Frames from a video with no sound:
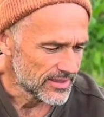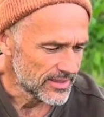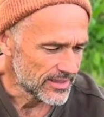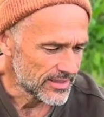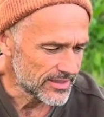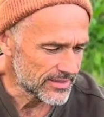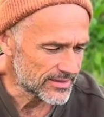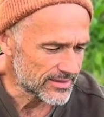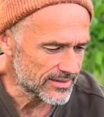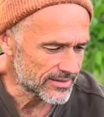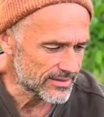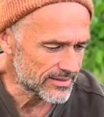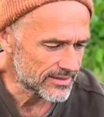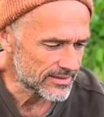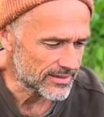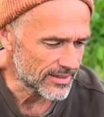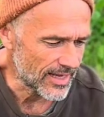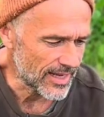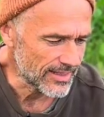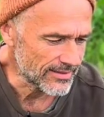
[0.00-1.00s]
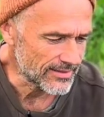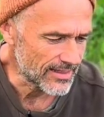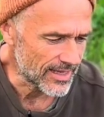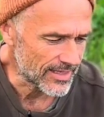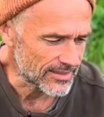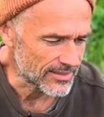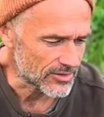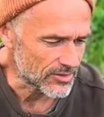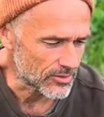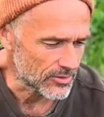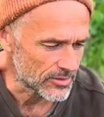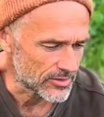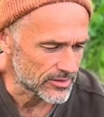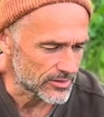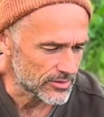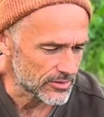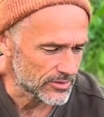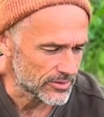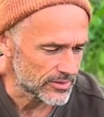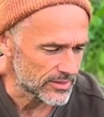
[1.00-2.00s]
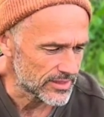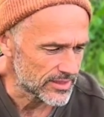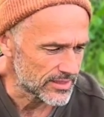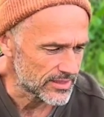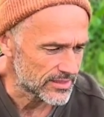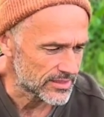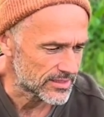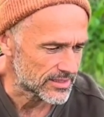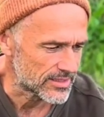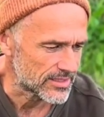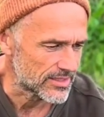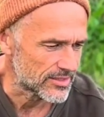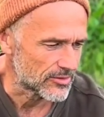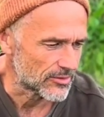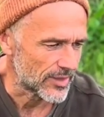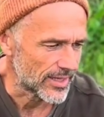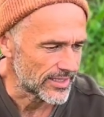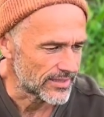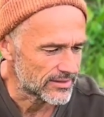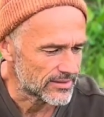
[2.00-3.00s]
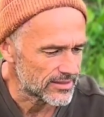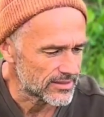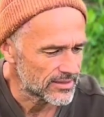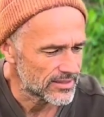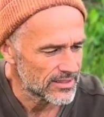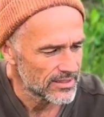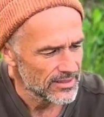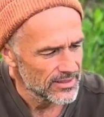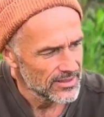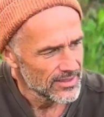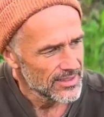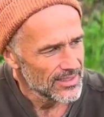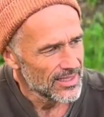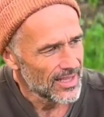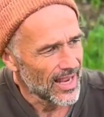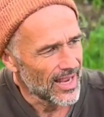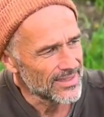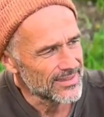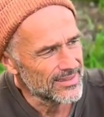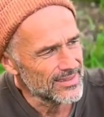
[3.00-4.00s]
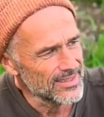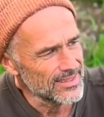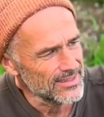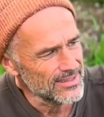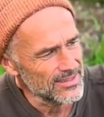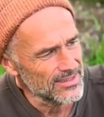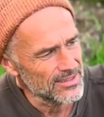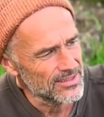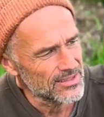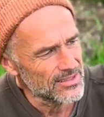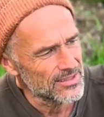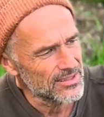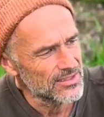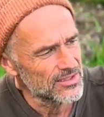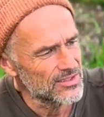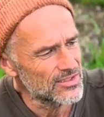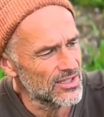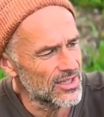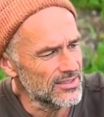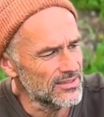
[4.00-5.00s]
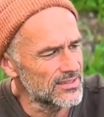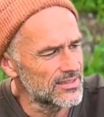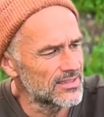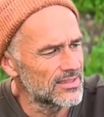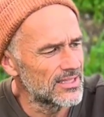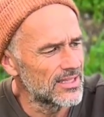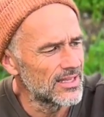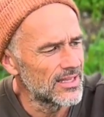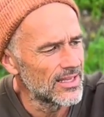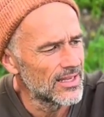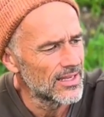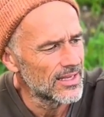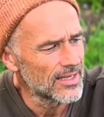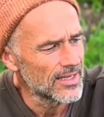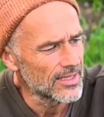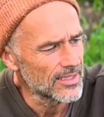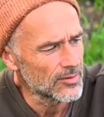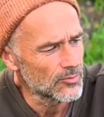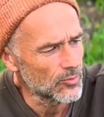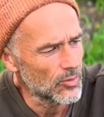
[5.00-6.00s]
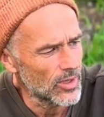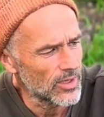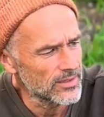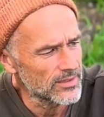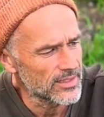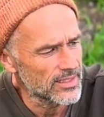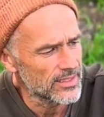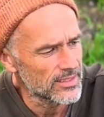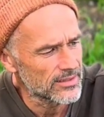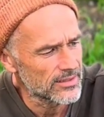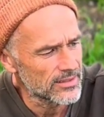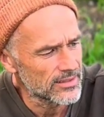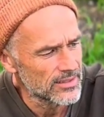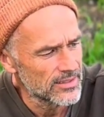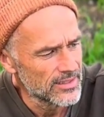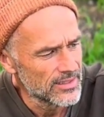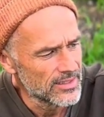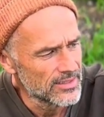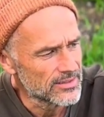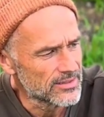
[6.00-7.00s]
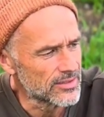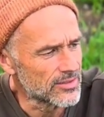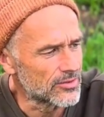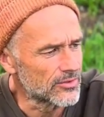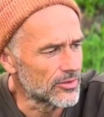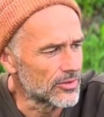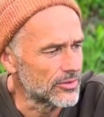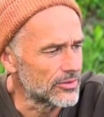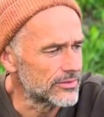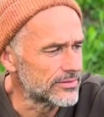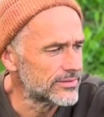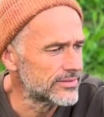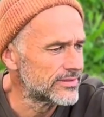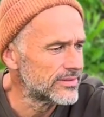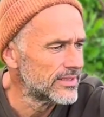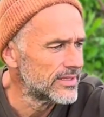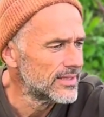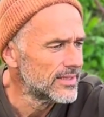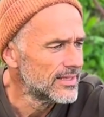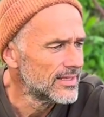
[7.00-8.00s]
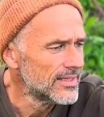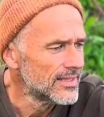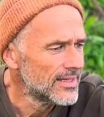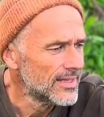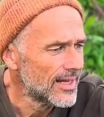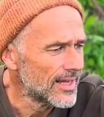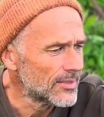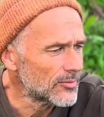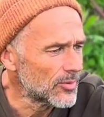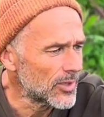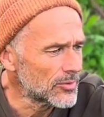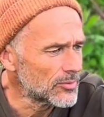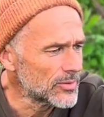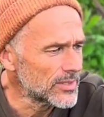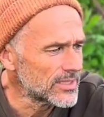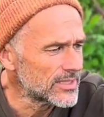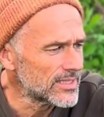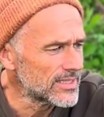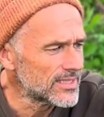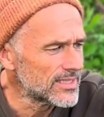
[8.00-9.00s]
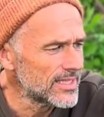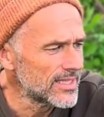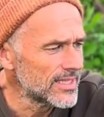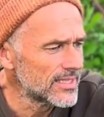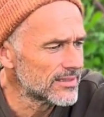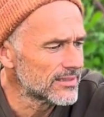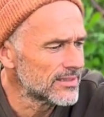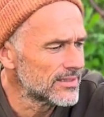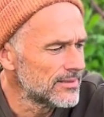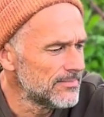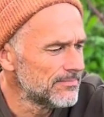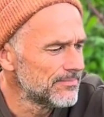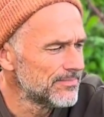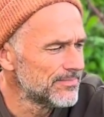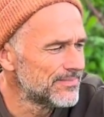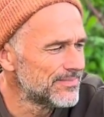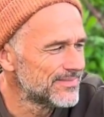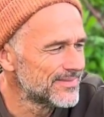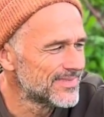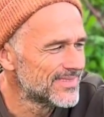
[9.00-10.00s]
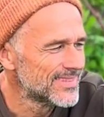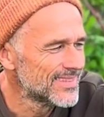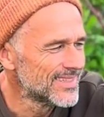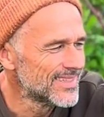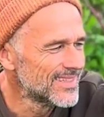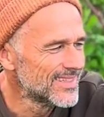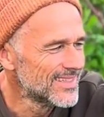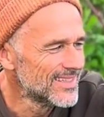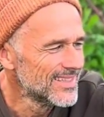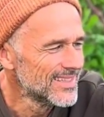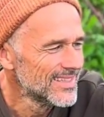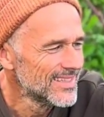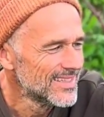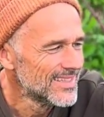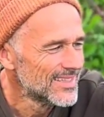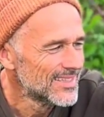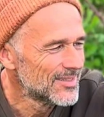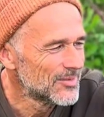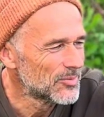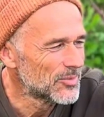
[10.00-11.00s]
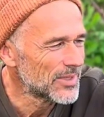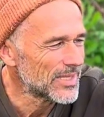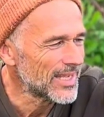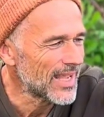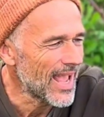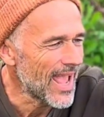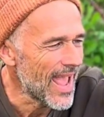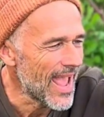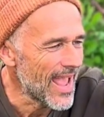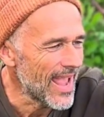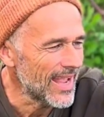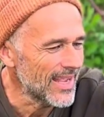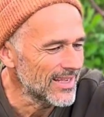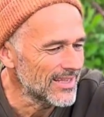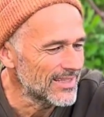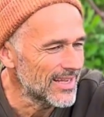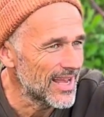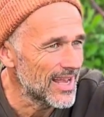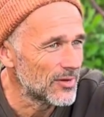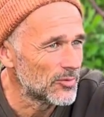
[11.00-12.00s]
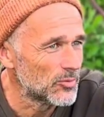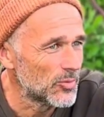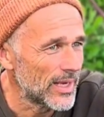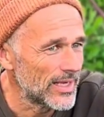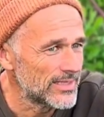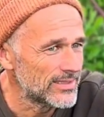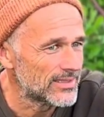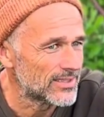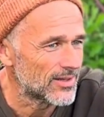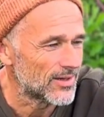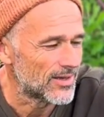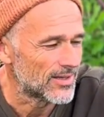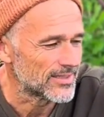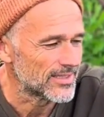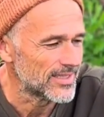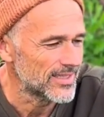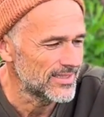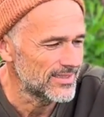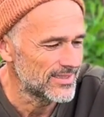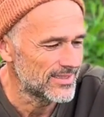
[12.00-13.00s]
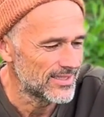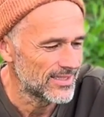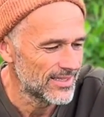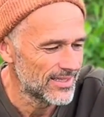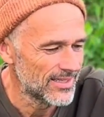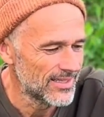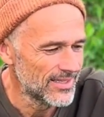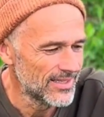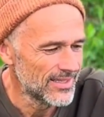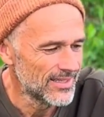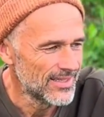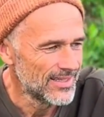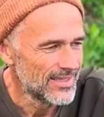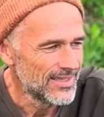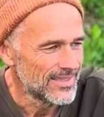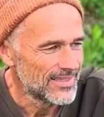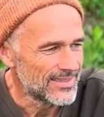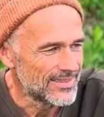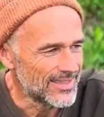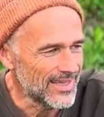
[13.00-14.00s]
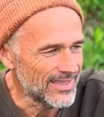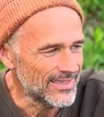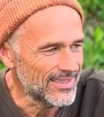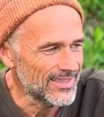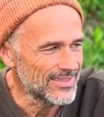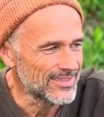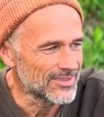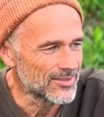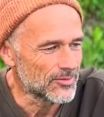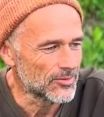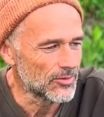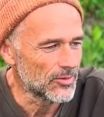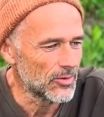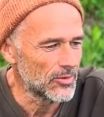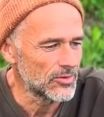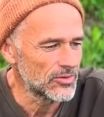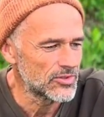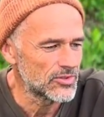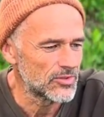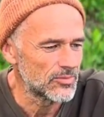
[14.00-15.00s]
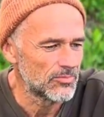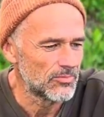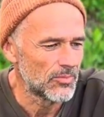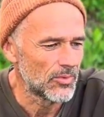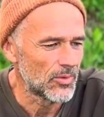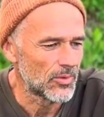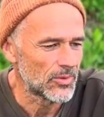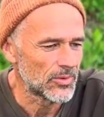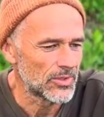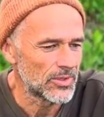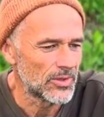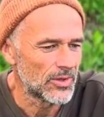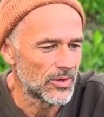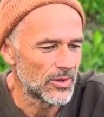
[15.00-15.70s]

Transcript: It's, as I told you, it degrades. And this is just in 1 year the growth. And what we did here, we hang a weight on it that it grows more